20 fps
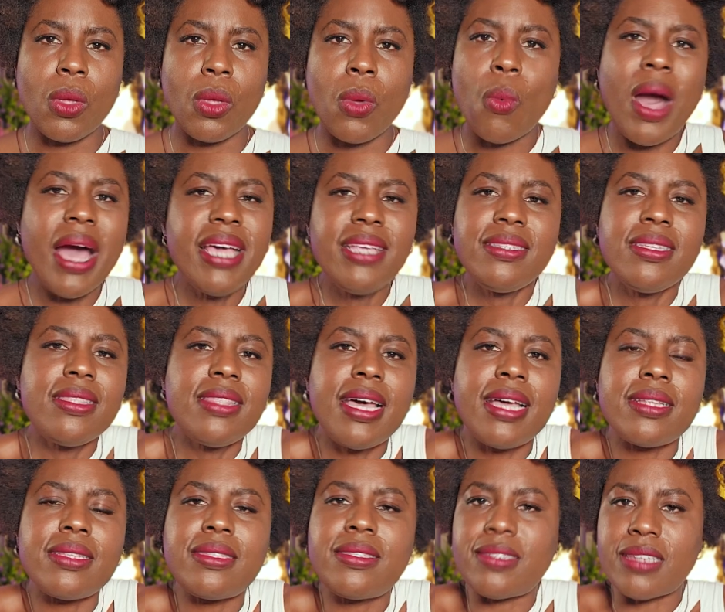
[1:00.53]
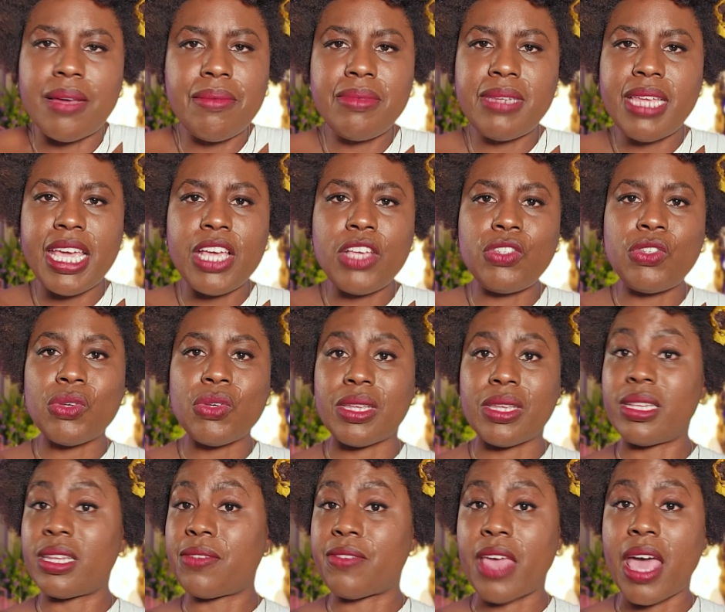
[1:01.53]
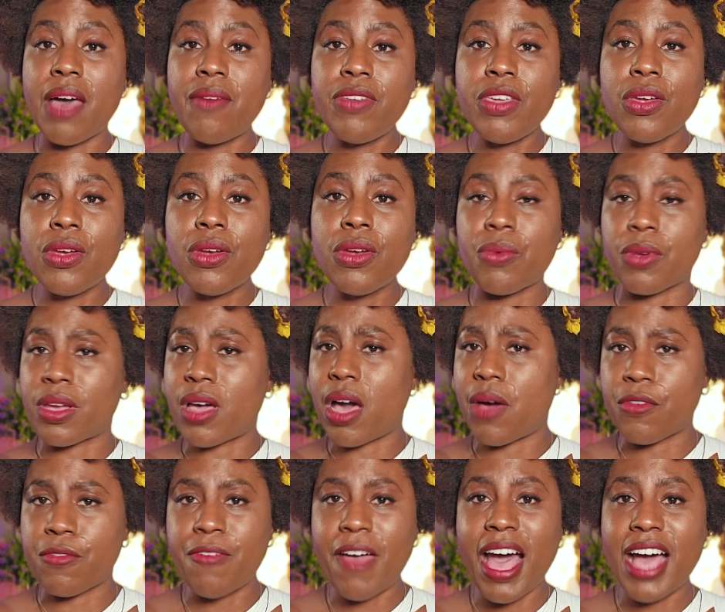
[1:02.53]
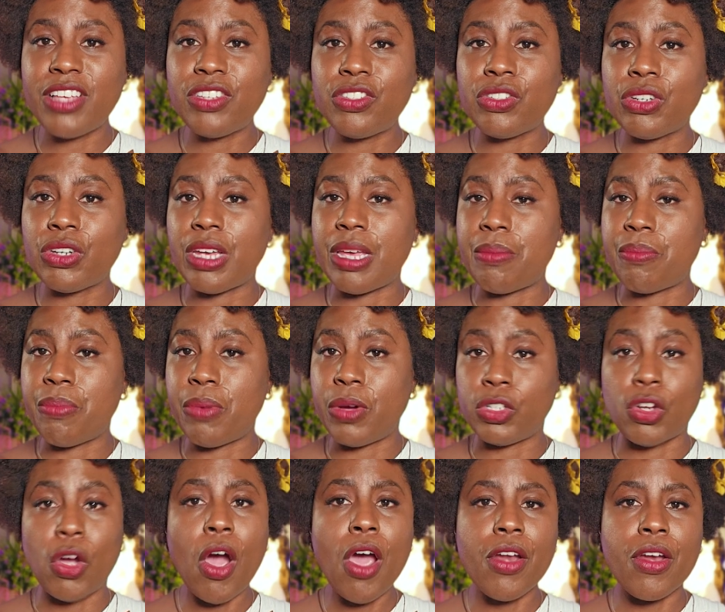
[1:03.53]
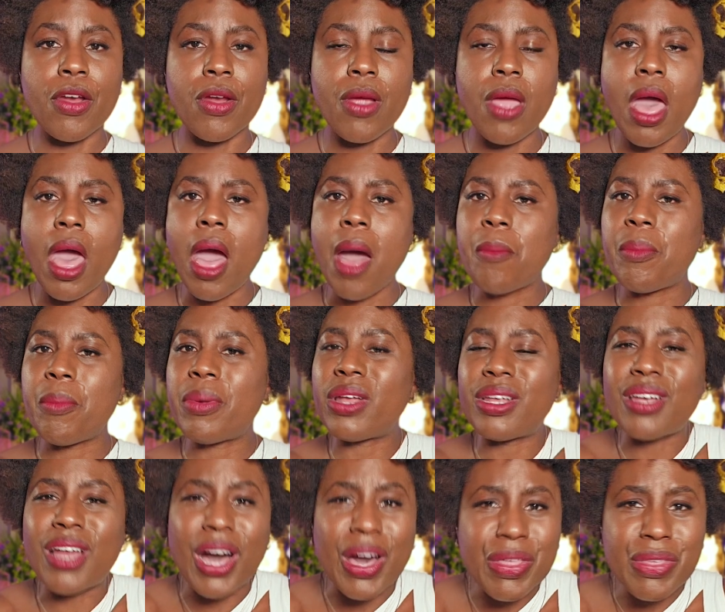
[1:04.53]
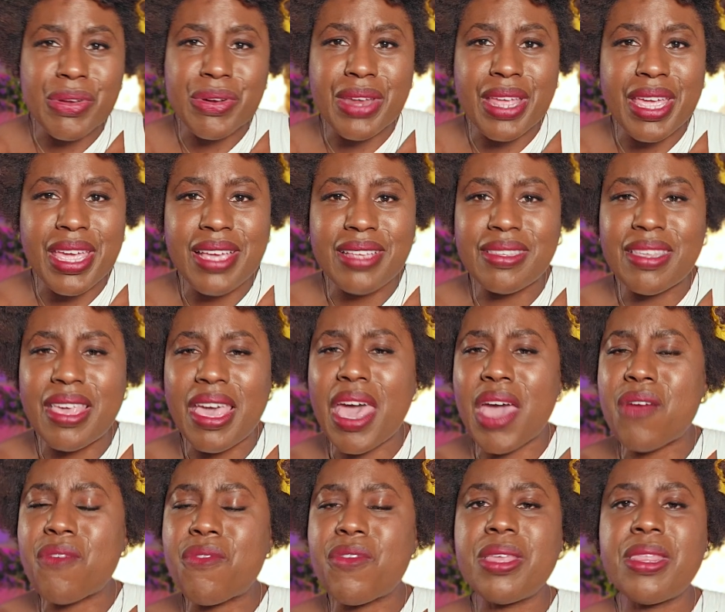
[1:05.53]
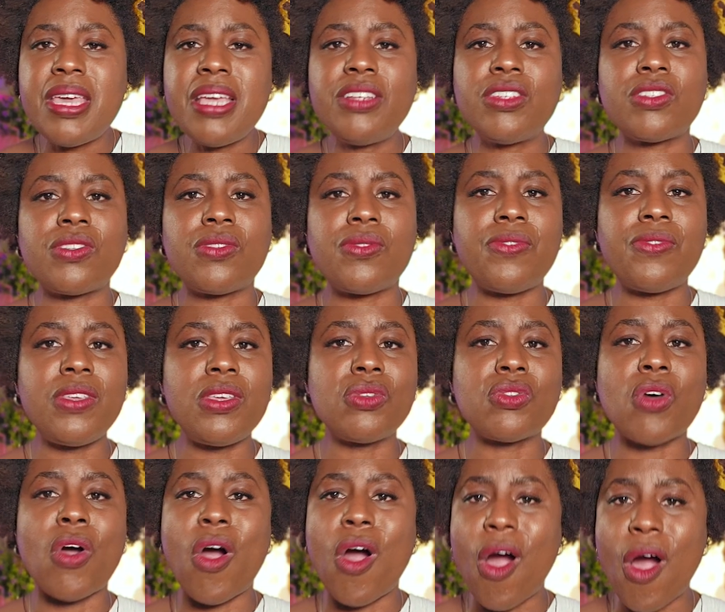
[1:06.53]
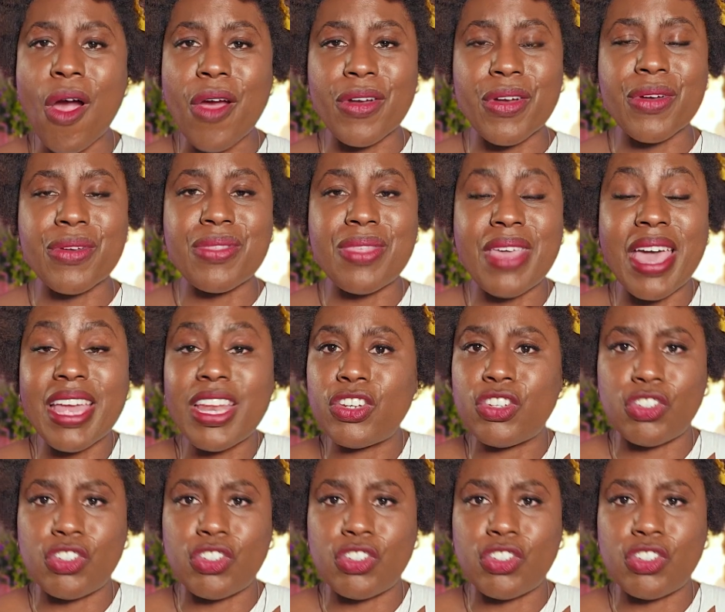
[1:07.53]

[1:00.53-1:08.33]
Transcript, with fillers: Why is it that some days you can lift heavier, recover faster, and push harder, but on other days, everything just feels harder than it